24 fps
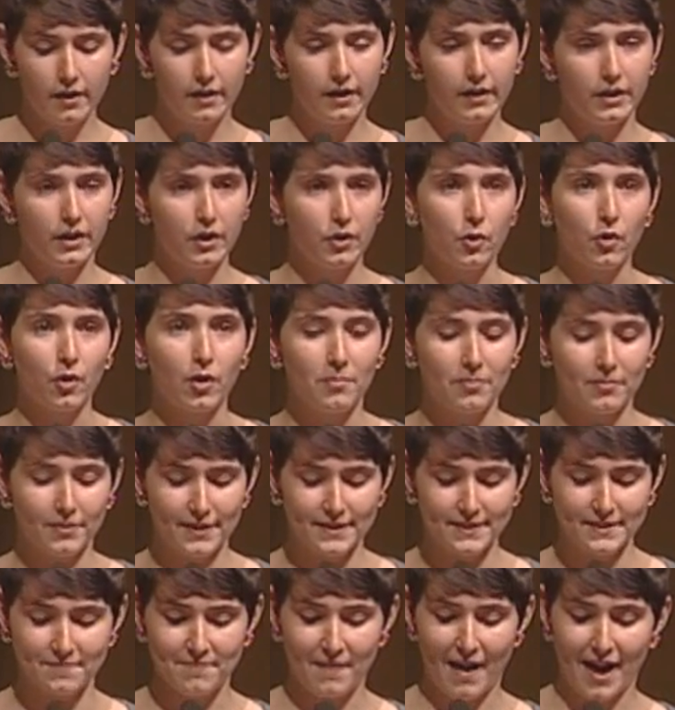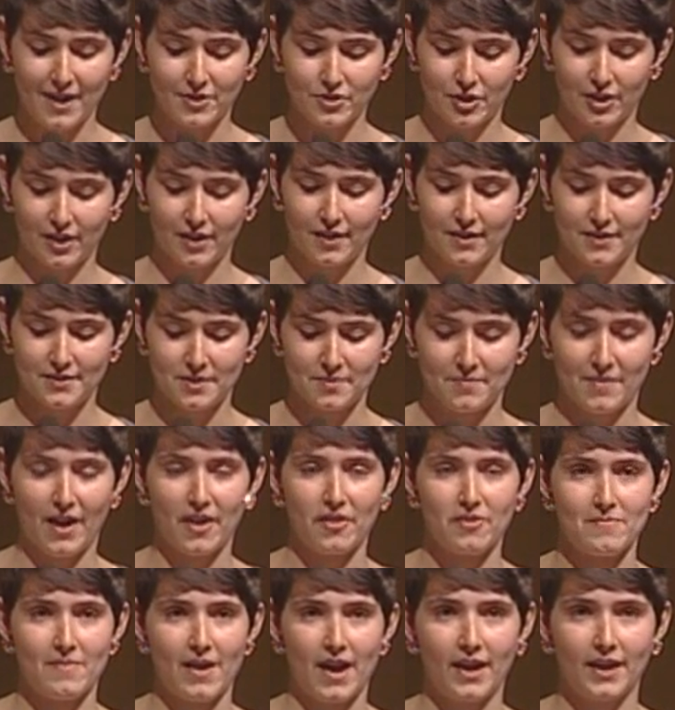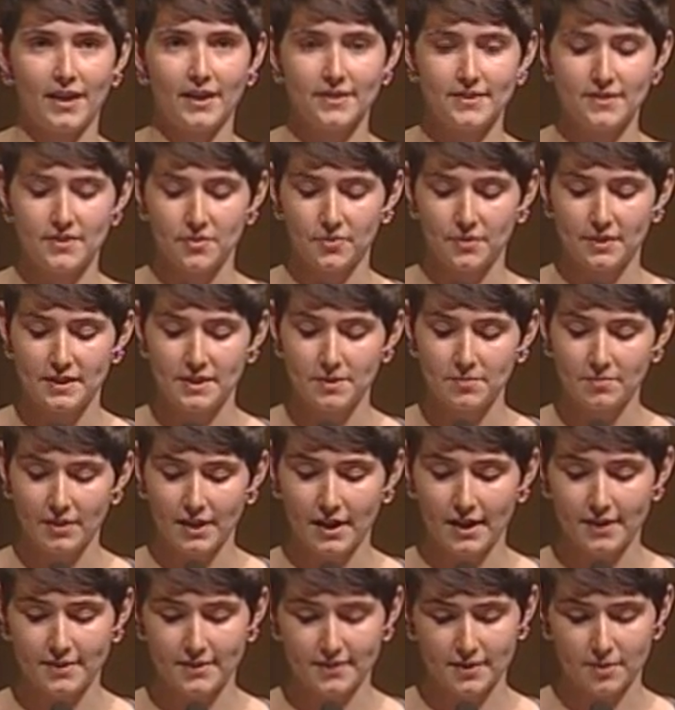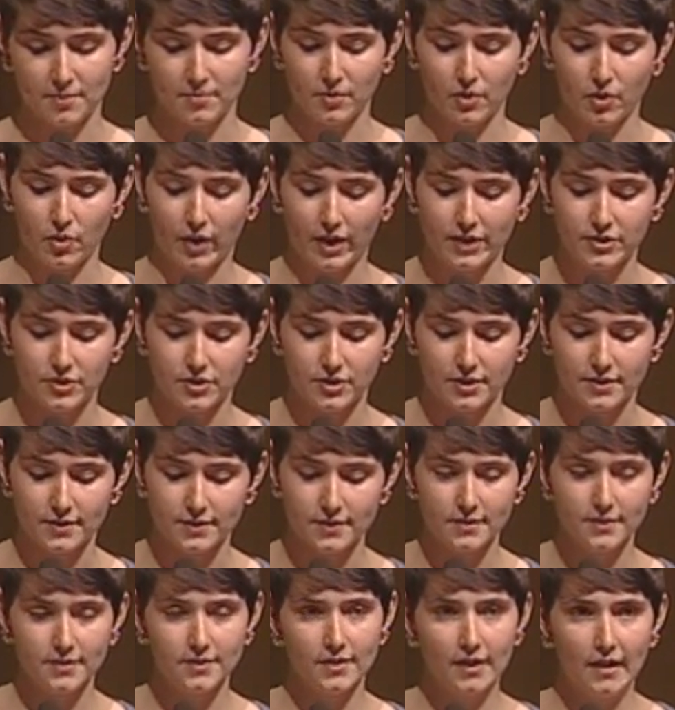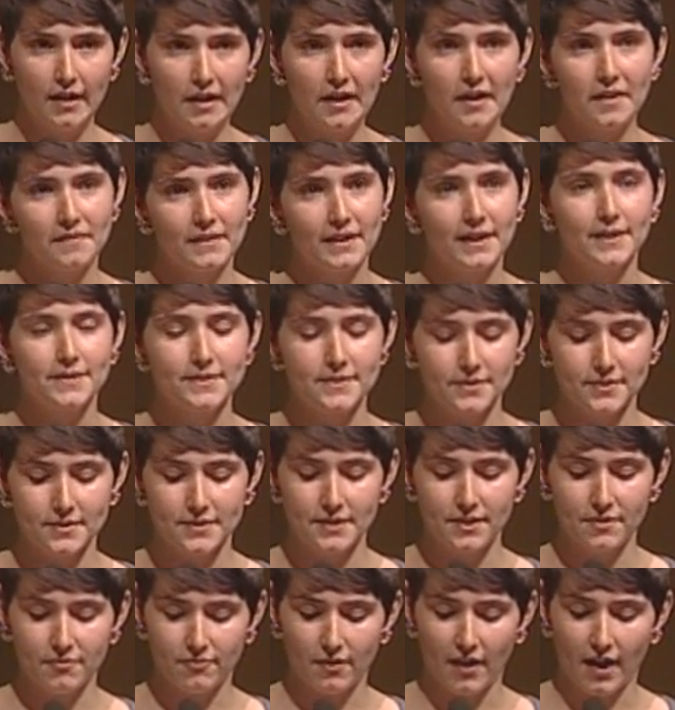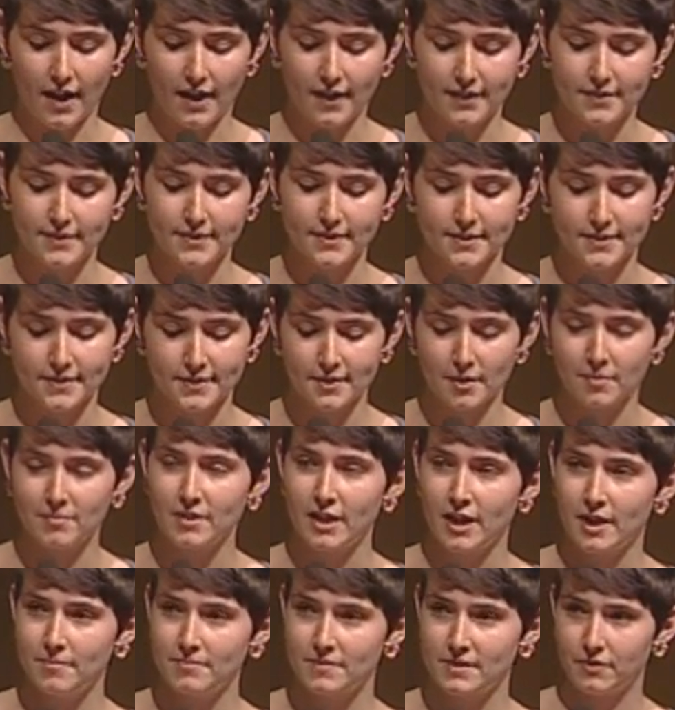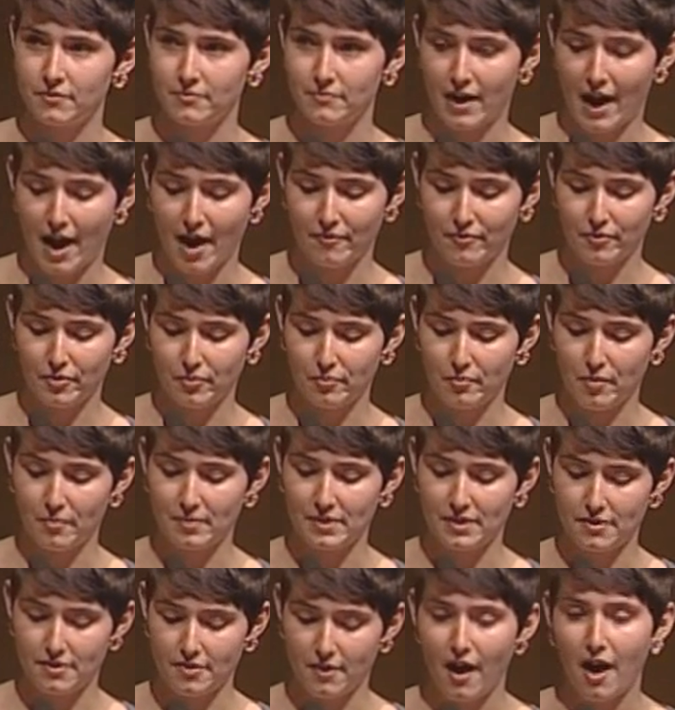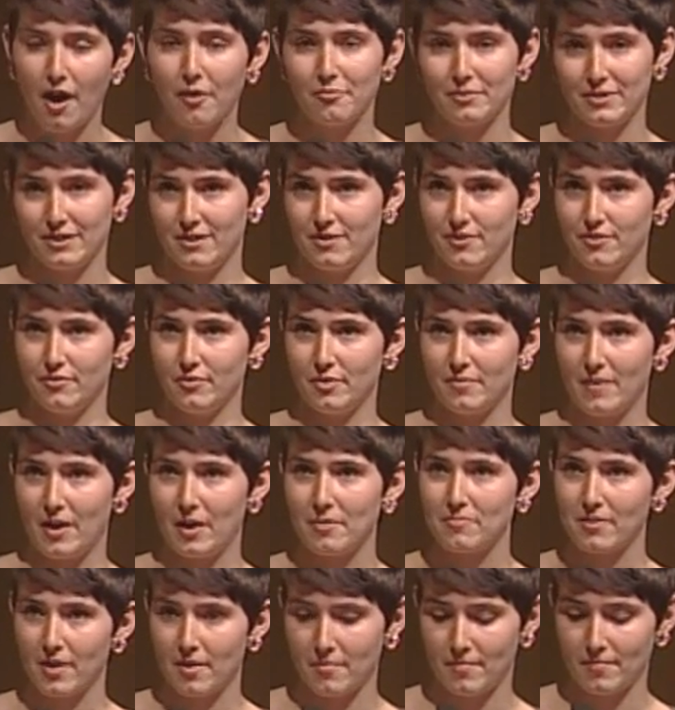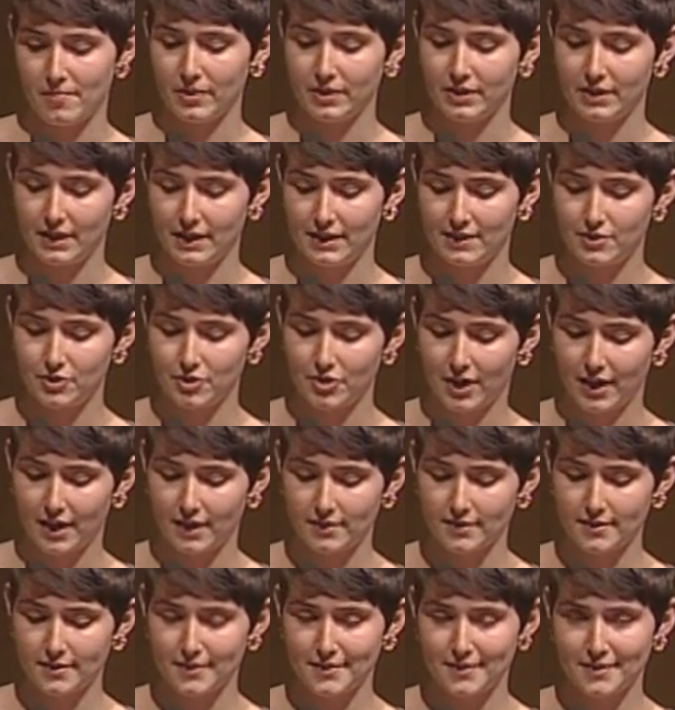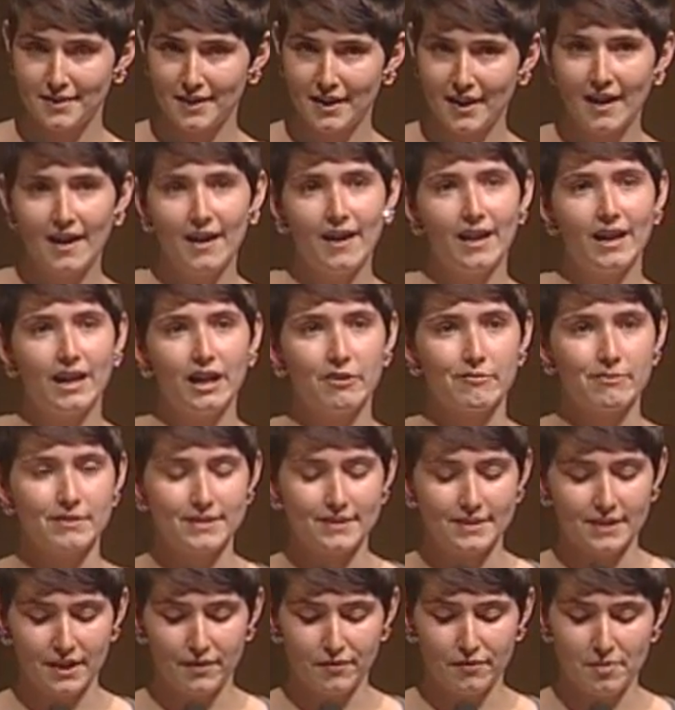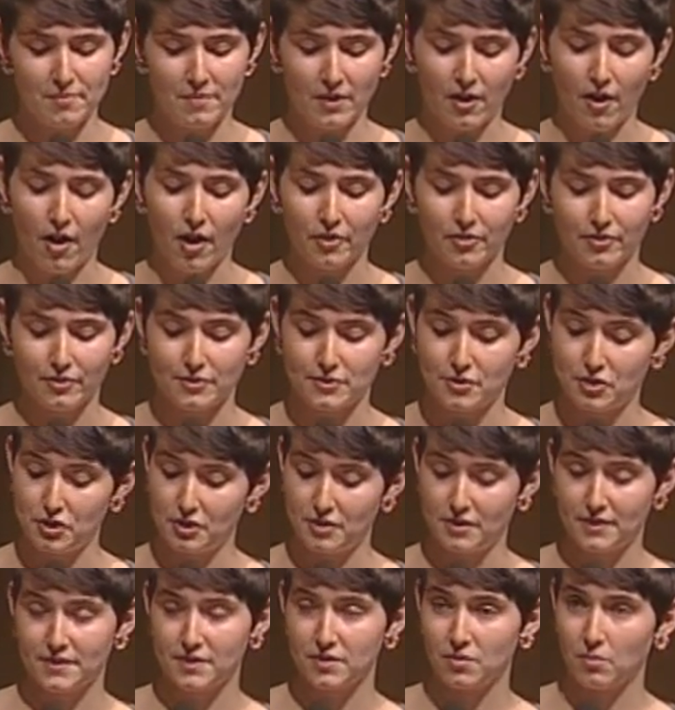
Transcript: He incorporates magic into mathematics to explain simple questions. The answers he finds can sometimes unravel what we thought we knew about probability and chance. He received the MacArthur Genius